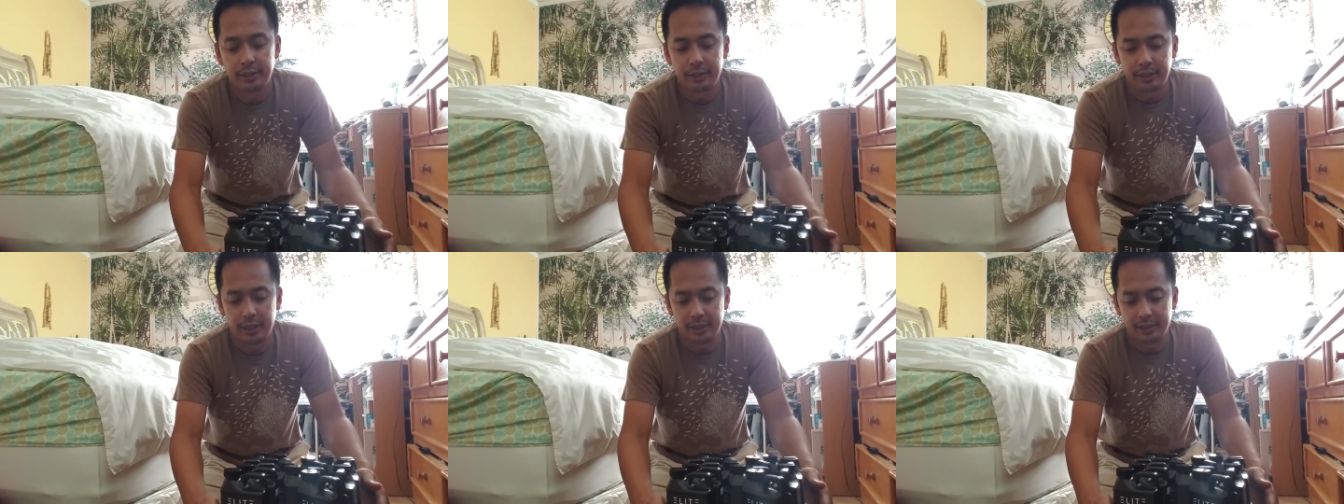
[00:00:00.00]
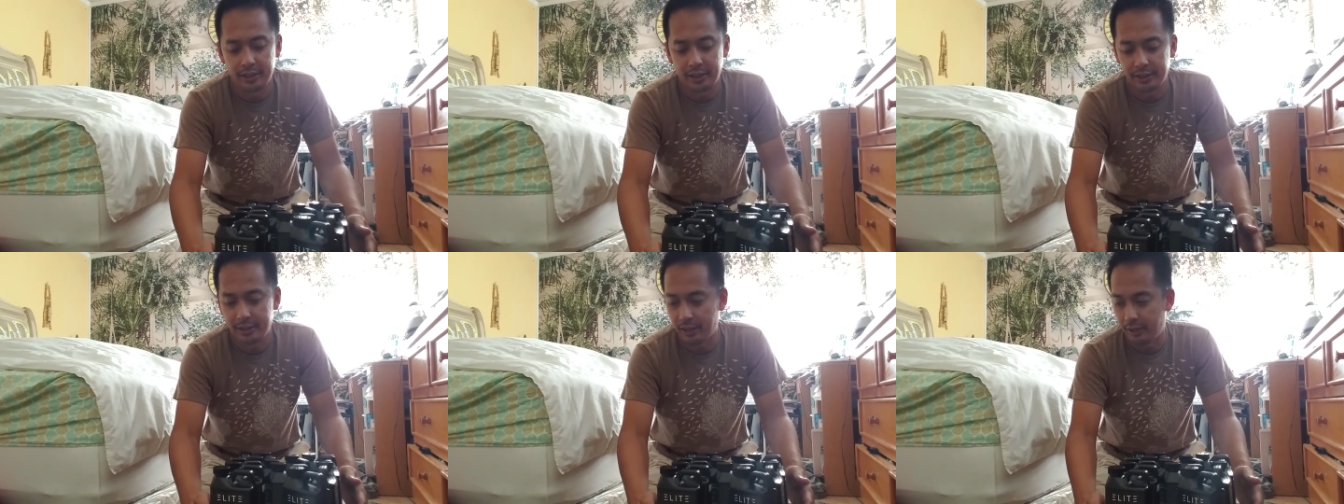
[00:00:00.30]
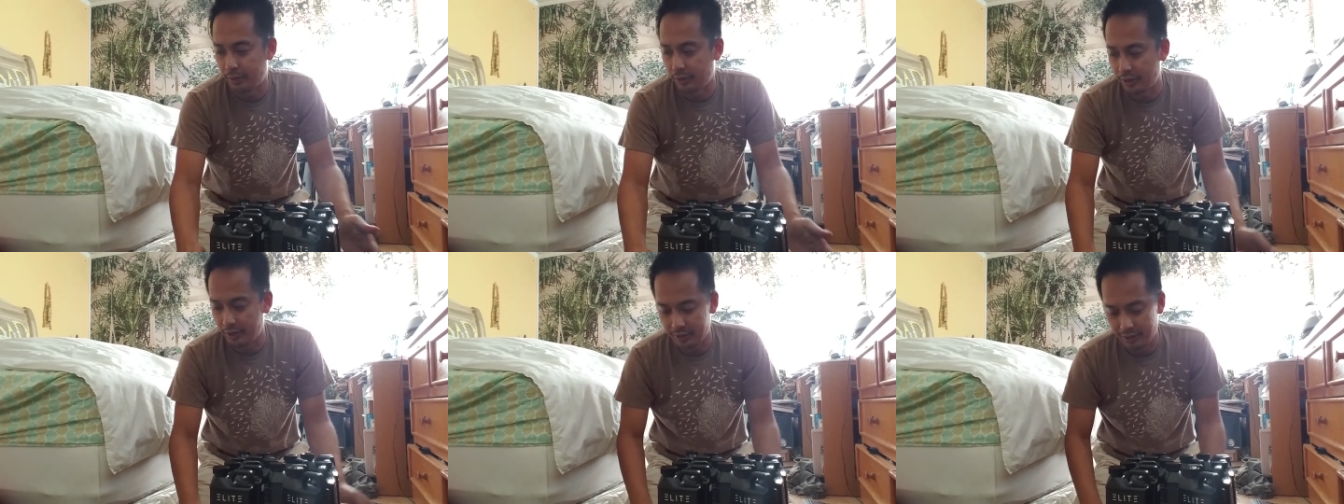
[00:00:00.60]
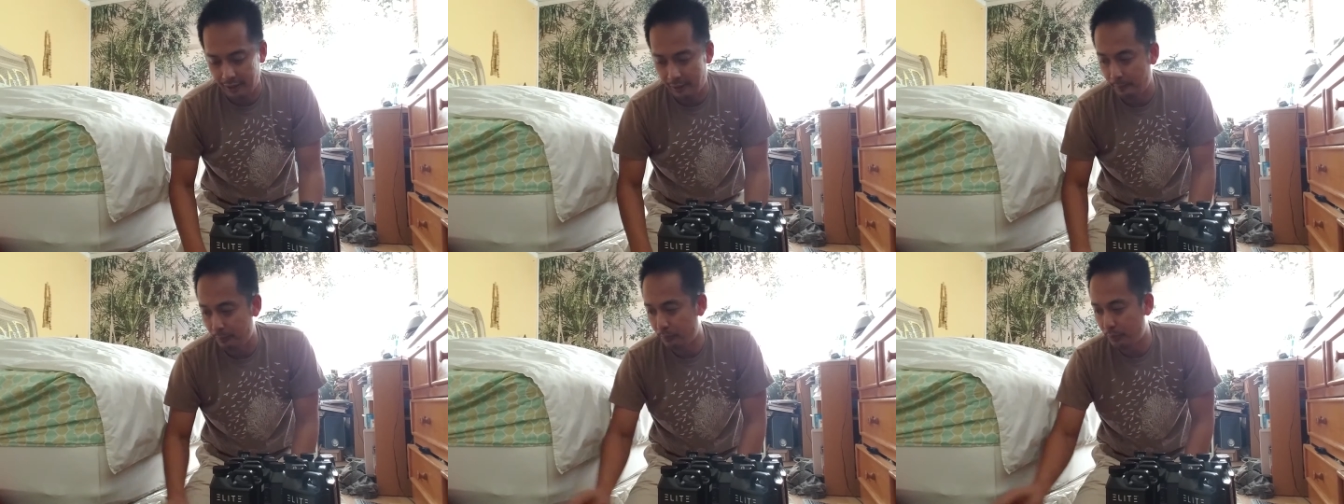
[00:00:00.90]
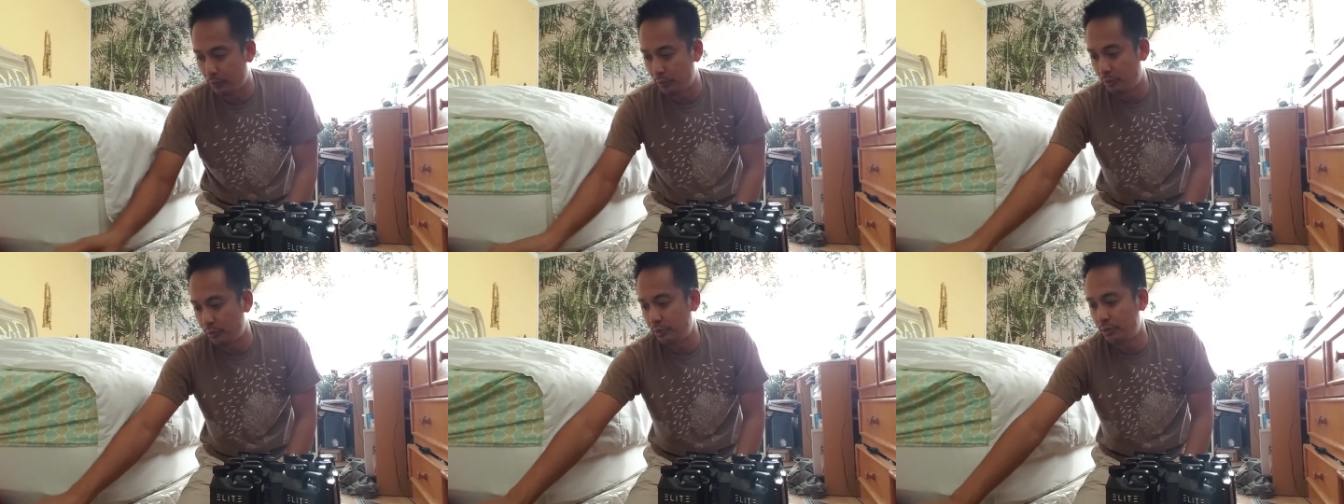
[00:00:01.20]
that sent out these
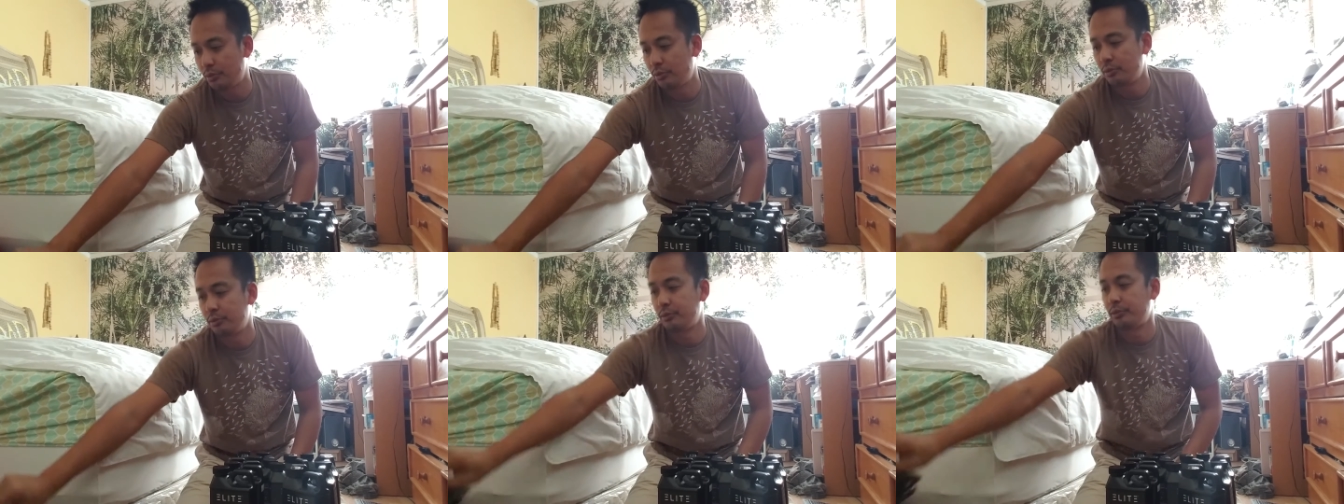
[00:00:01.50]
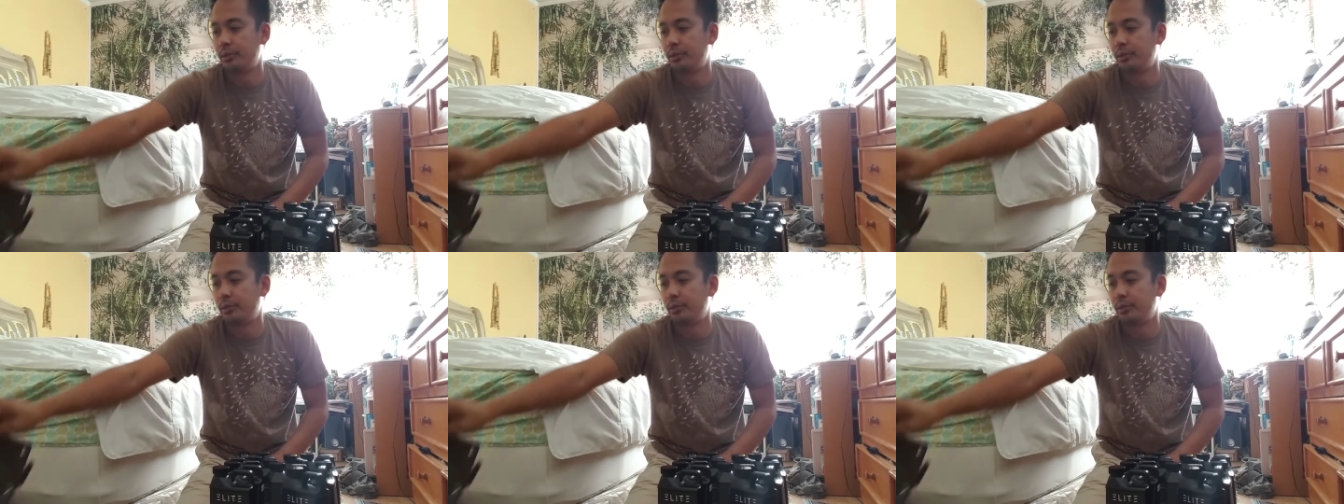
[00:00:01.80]
samples